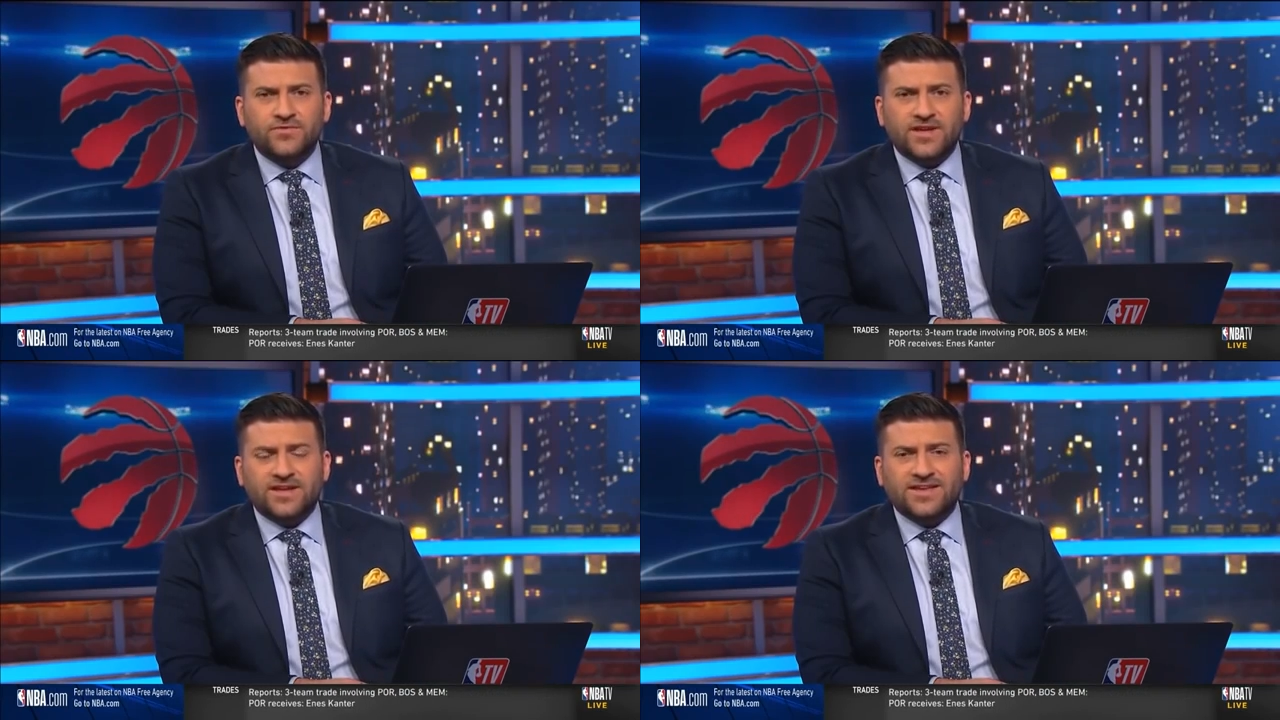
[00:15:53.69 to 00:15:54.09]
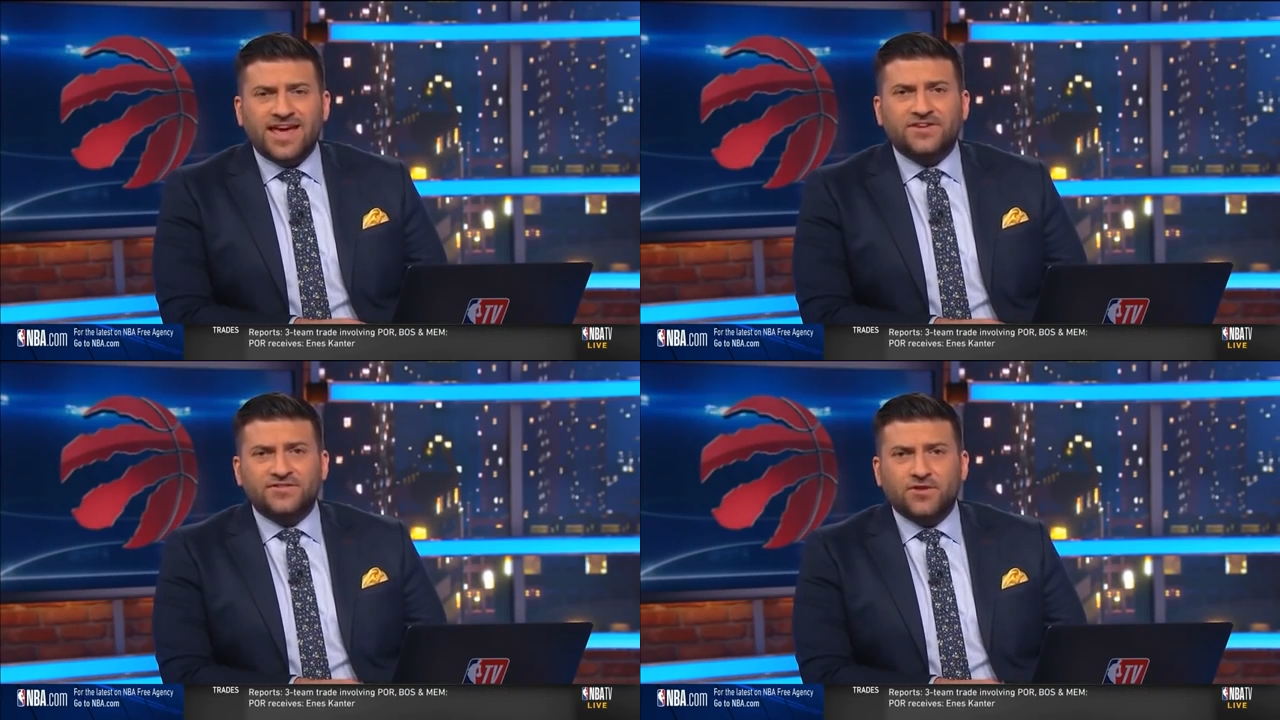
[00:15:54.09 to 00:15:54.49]

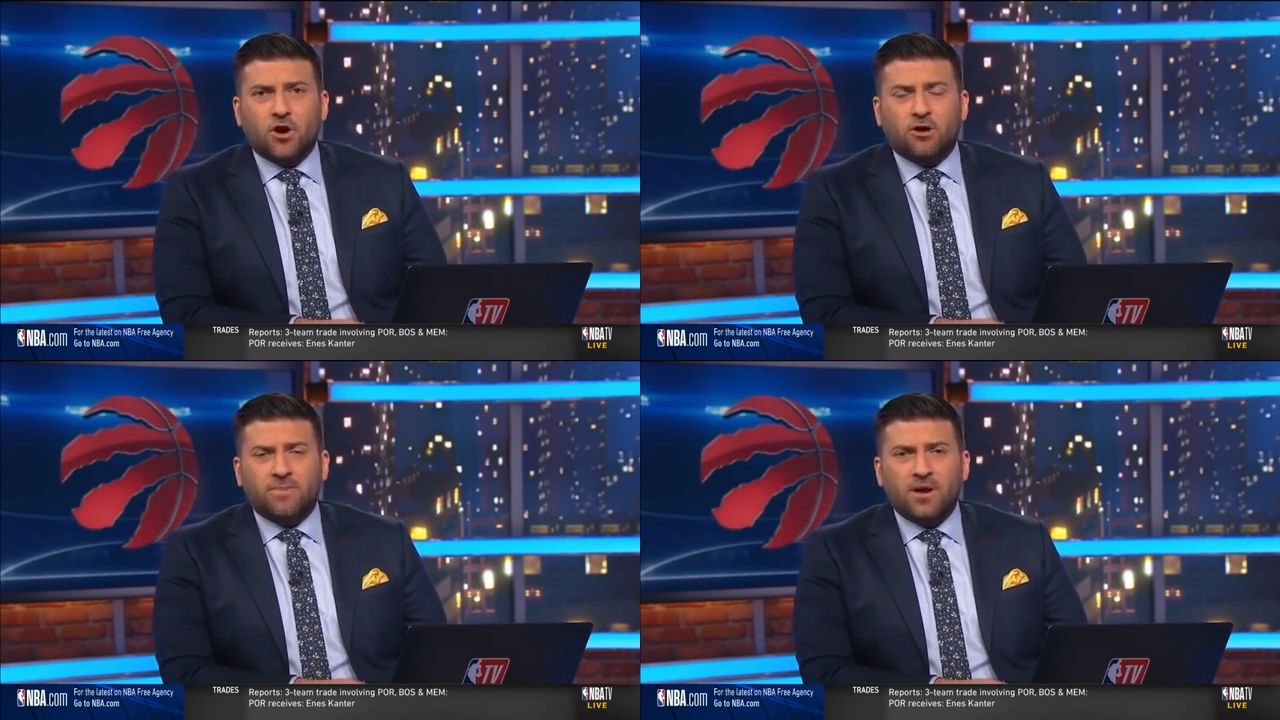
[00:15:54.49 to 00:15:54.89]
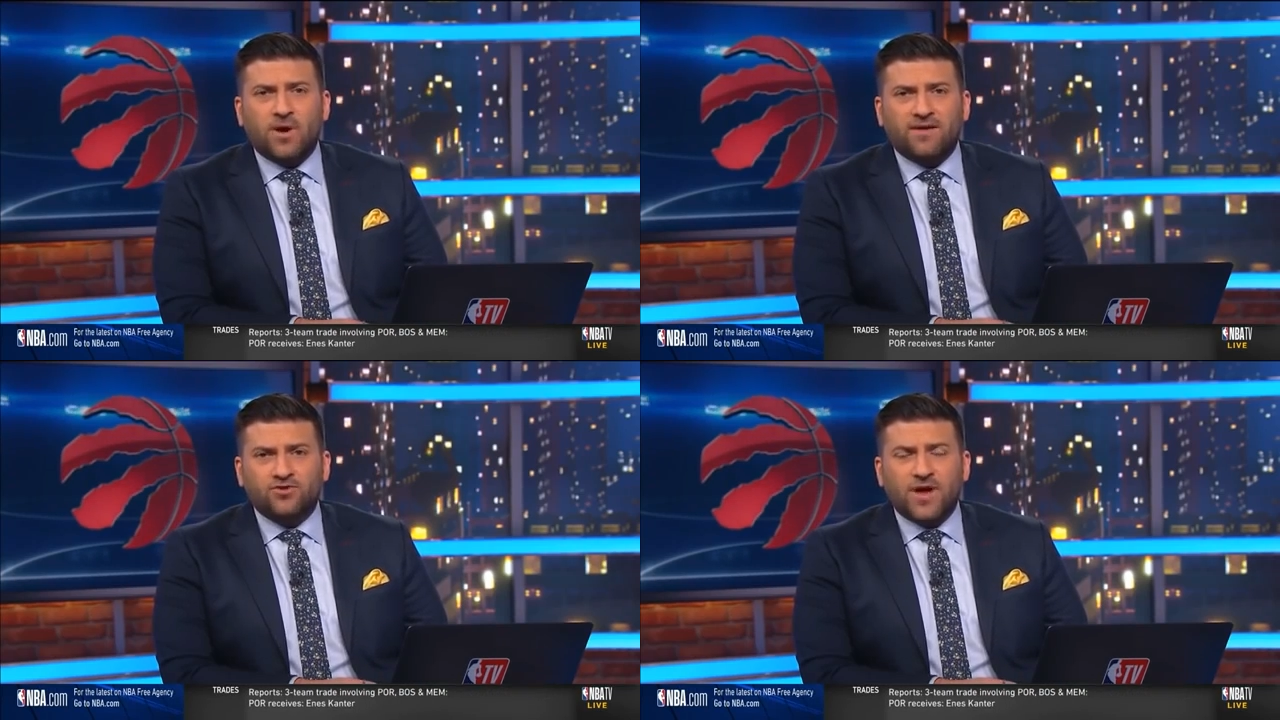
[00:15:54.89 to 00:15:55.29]
get a star by
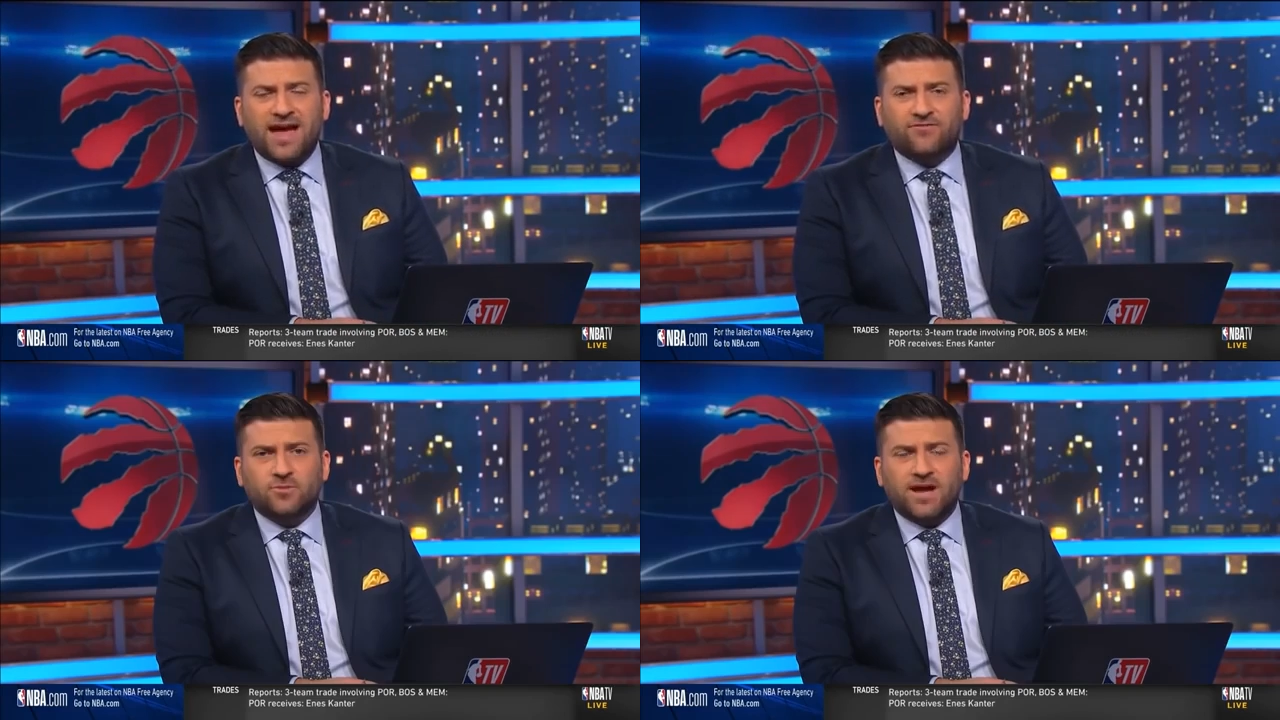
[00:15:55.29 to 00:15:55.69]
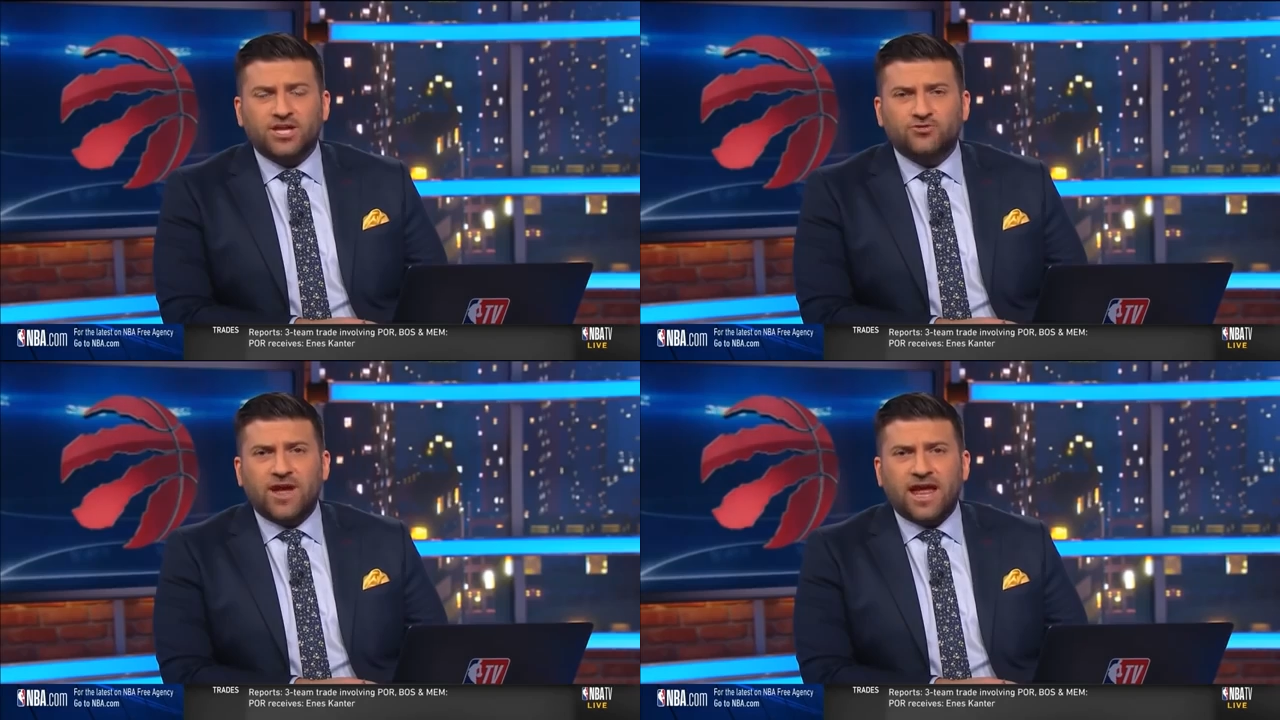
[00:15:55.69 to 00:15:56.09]
way of draft or by
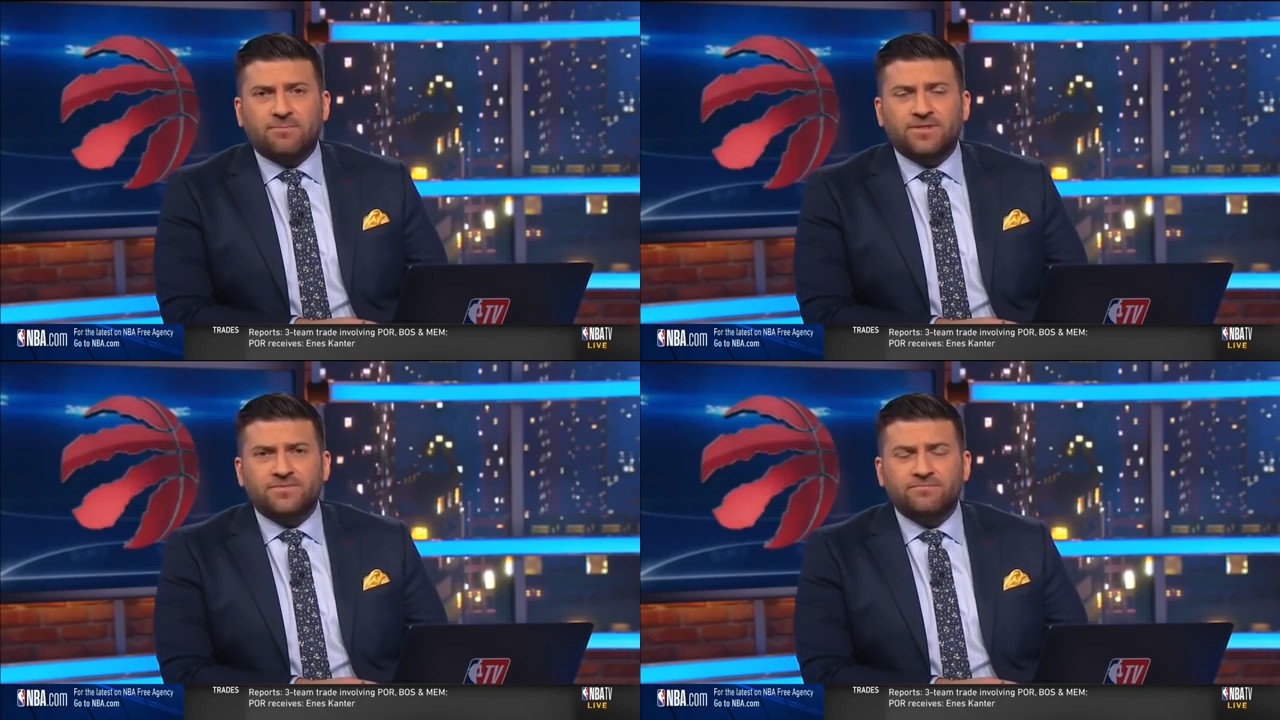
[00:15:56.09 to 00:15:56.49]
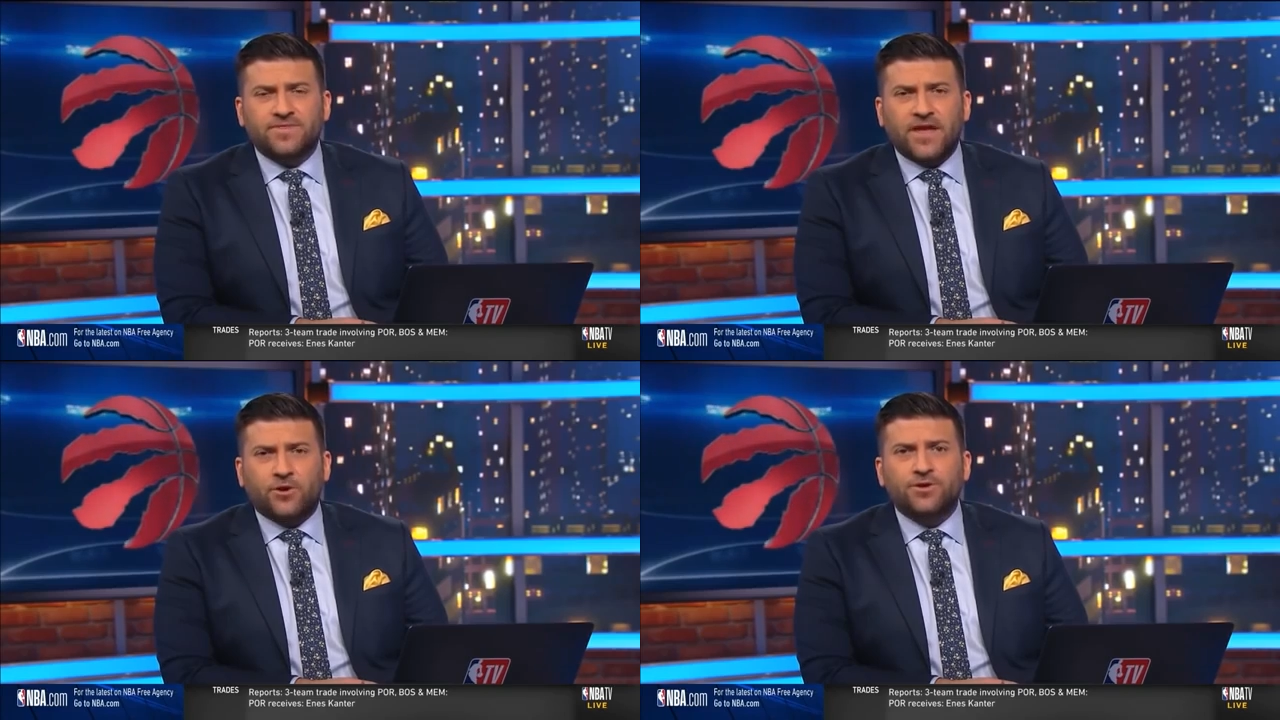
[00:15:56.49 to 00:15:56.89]
trade,
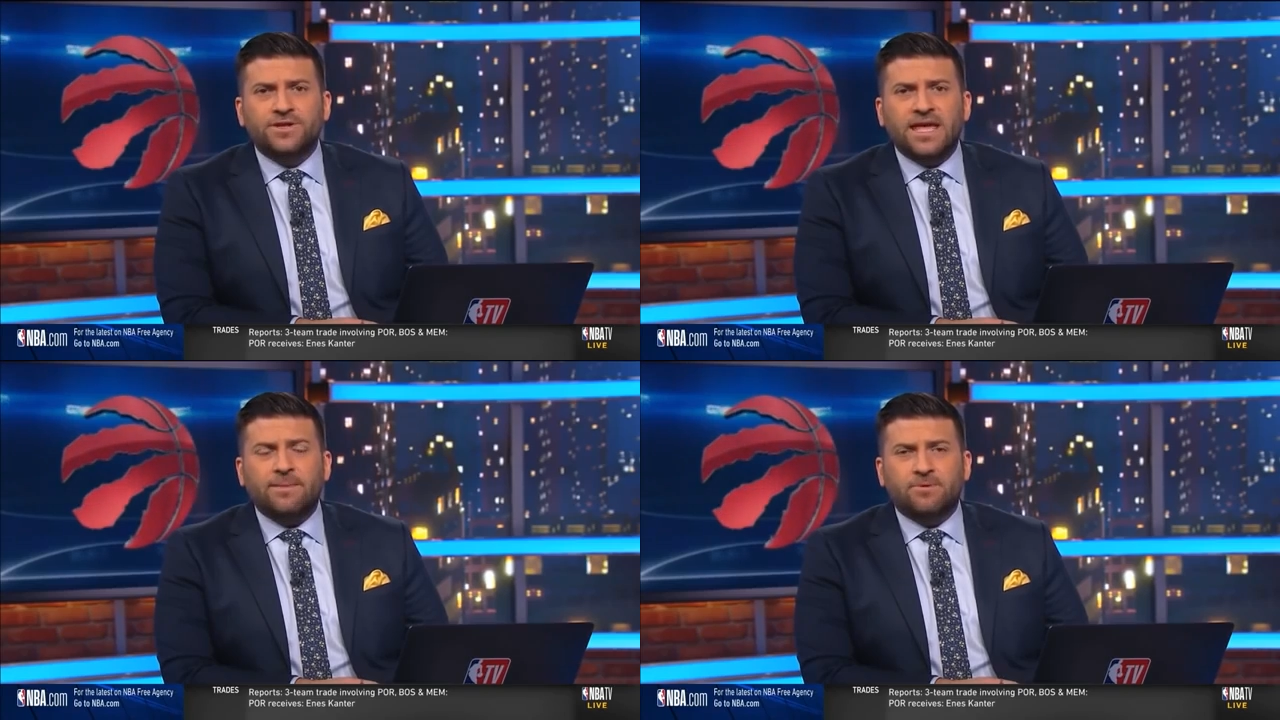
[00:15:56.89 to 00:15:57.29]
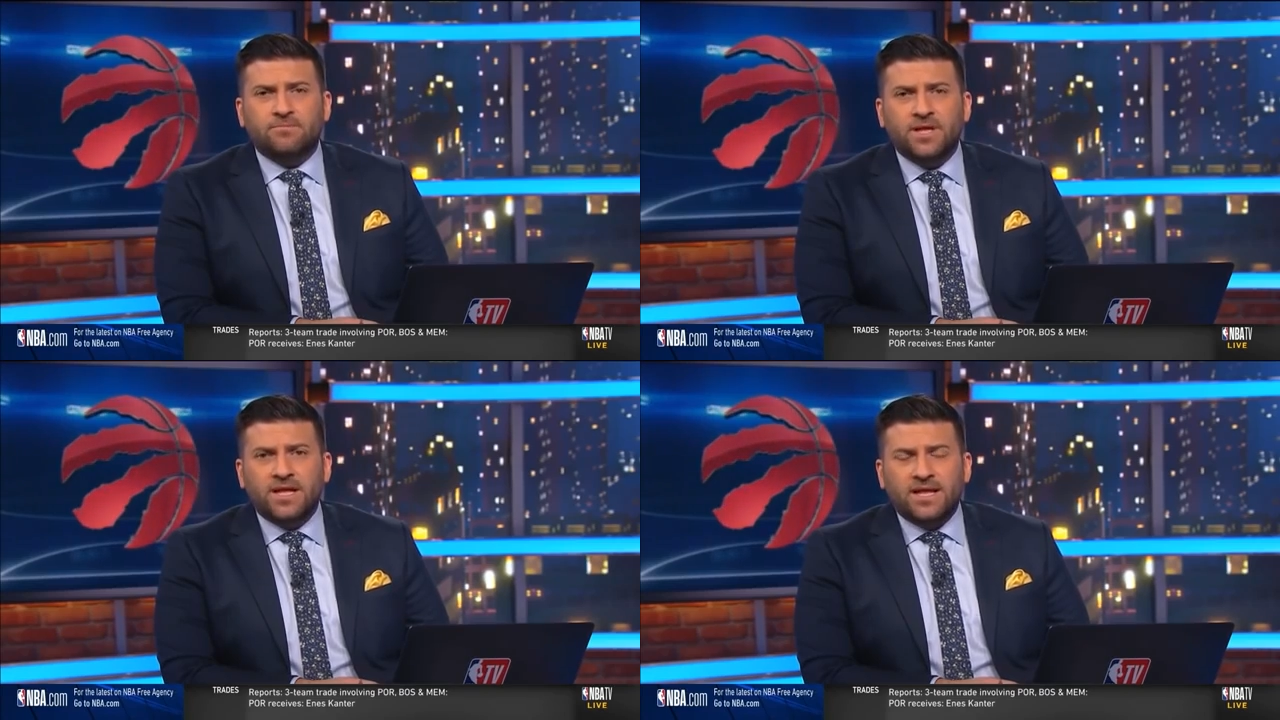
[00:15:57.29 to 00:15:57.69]
but they couldn't keep him.